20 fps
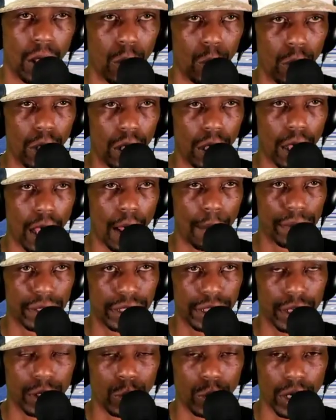Well, I'm going to
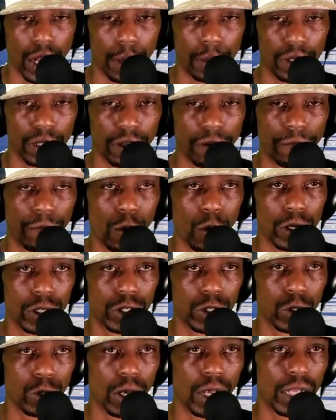tell you what I'm looking forward
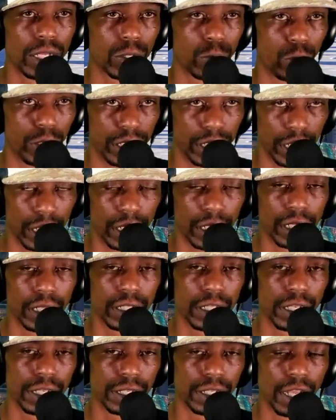to. We need to get
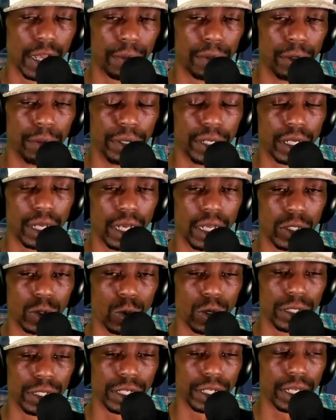this W because,
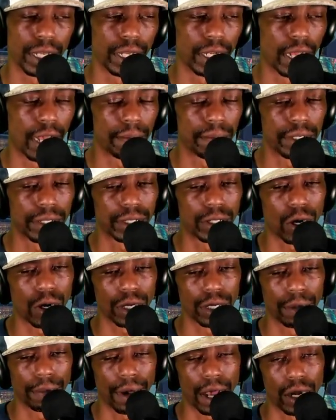once again, I'm just
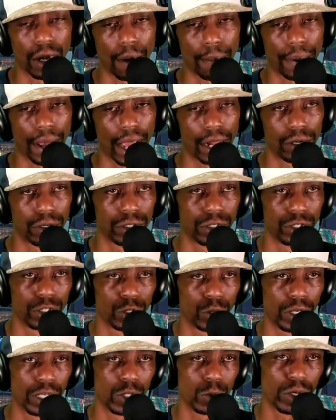talking about our patterns and
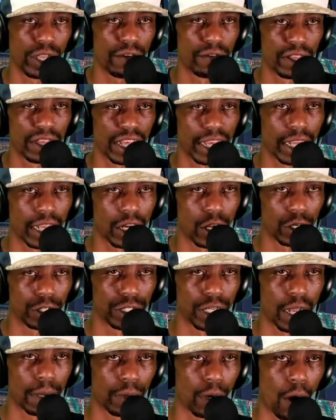trends. We have a thing at our
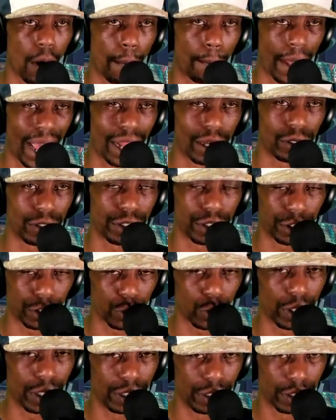job called patterns and
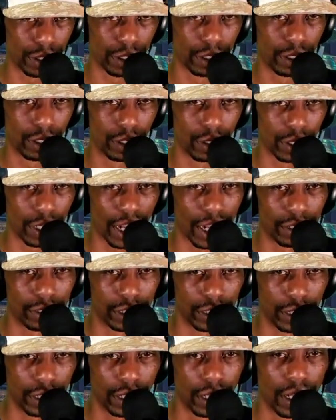trends, okay,
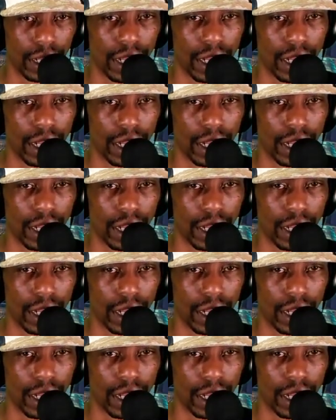G?